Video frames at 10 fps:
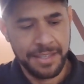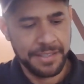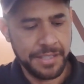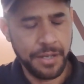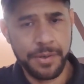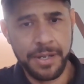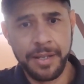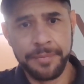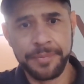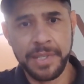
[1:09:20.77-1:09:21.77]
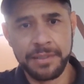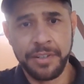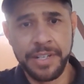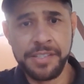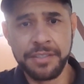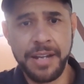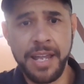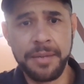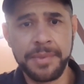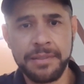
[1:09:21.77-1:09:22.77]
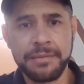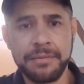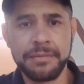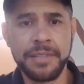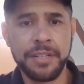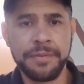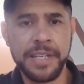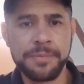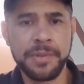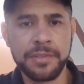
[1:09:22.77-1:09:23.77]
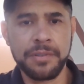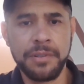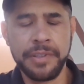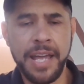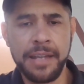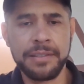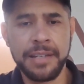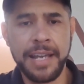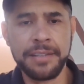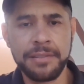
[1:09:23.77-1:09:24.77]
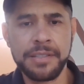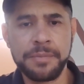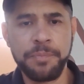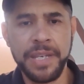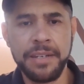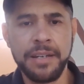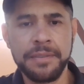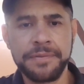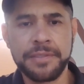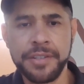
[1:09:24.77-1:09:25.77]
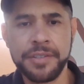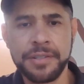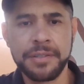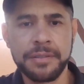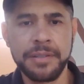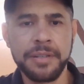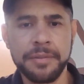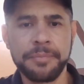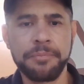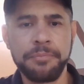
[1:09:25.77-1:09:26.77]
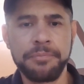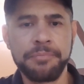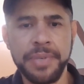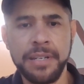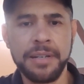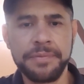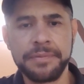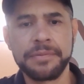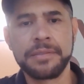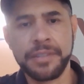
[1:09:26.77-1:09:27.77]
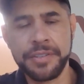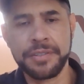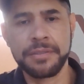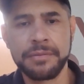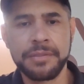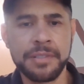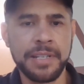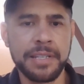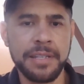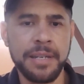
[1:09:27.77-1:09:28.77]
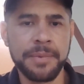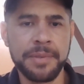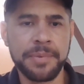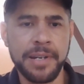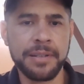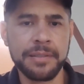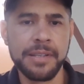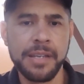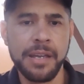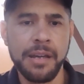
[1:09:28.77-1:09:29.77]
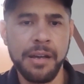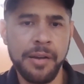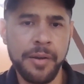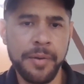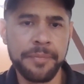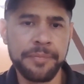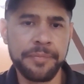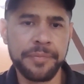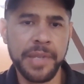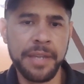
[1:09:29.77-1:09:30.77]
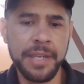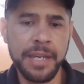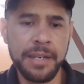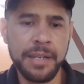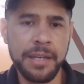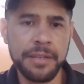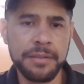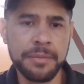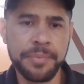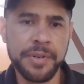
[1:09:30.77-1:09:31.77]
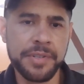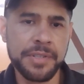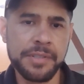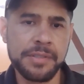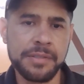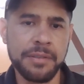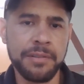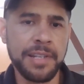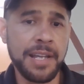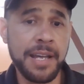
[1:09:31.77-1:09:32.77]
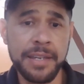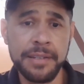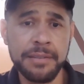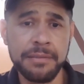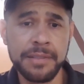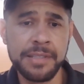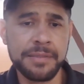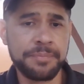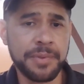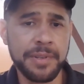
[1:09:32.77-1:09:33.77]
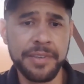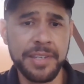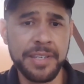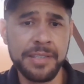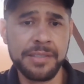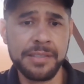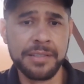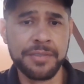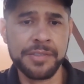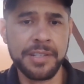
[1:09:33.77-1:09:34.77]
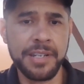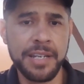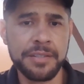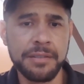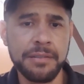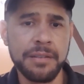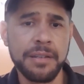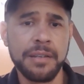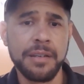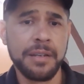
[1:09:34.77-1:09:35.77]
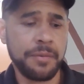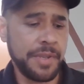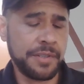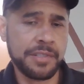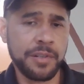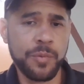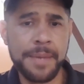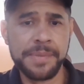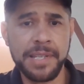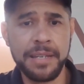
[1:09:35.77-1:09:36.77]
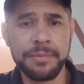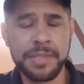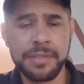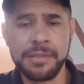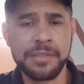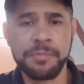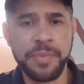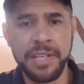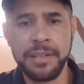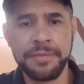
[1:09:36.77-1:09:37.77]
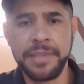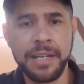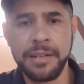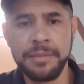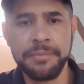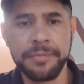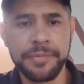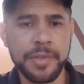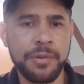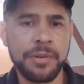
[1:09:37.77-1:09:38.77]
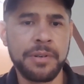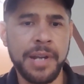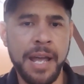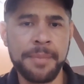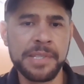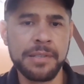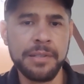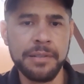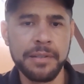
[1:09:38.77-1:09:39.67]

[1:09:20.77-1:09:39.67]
So our Instagram and Facebook, all that. The handle is Pnuff Crunch. Pnuff Crunch, just like the name of the product. And then you can purchase online. It's probably the easiest across the nation. Whether it's our website, which is just pnuff.com, or Amazon.